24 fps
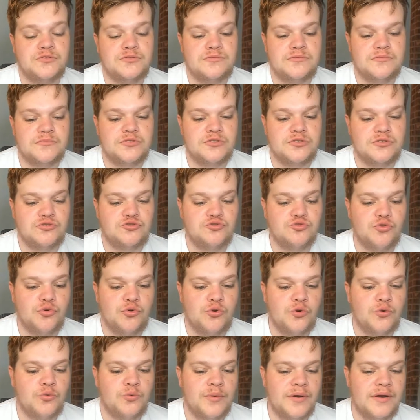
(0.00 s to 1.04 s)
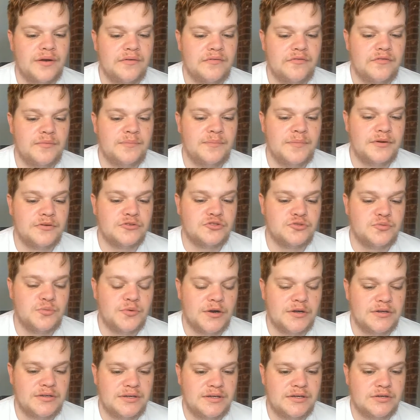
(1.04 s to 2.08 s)
to draw with
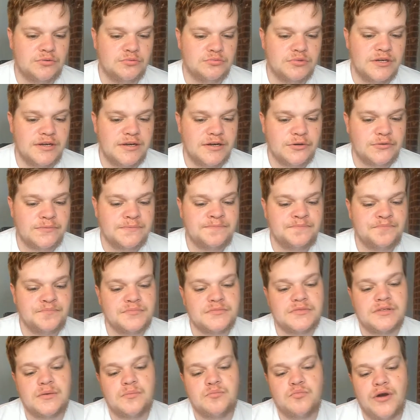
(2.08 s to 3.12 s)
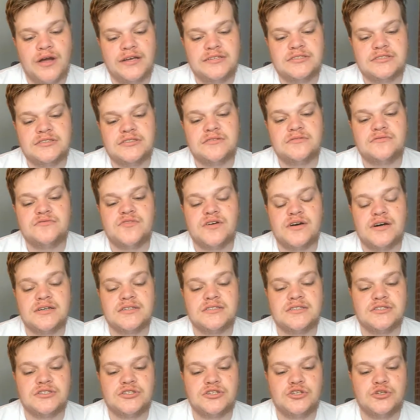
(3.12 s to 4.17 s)
Middlesbrough 0-0. Preston
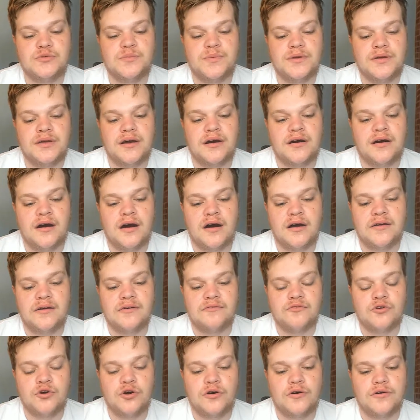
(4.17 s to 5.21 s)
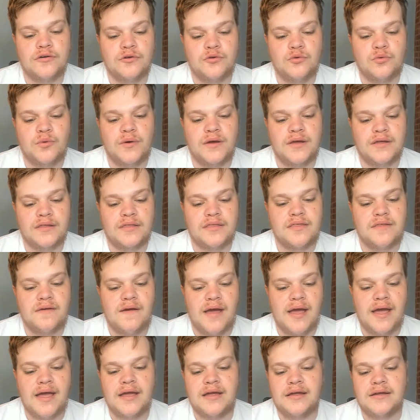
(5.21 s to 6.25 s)
versus QPR, I have gone with
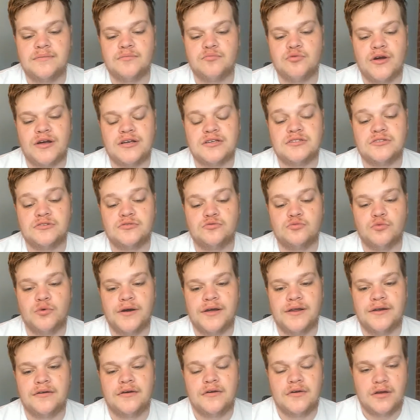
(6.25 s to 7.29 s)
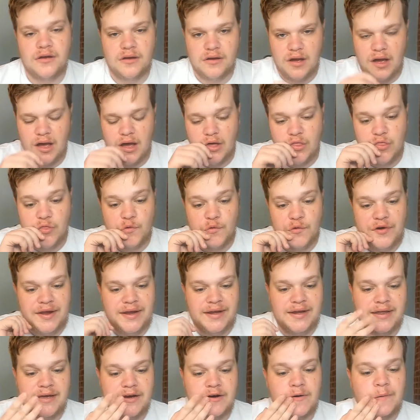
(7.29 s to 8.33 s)
a Preston win at
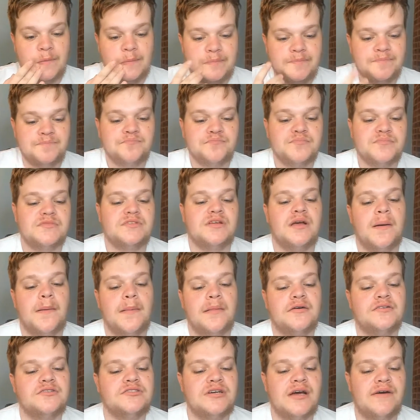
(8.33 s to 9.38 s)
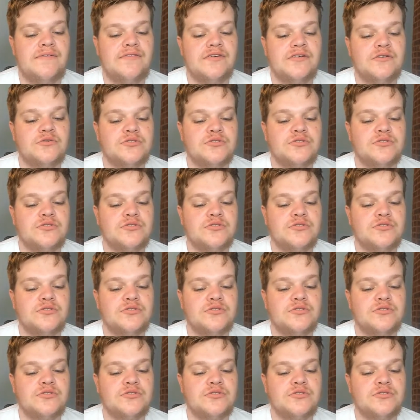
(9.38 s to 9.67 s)
3-0. Sheffield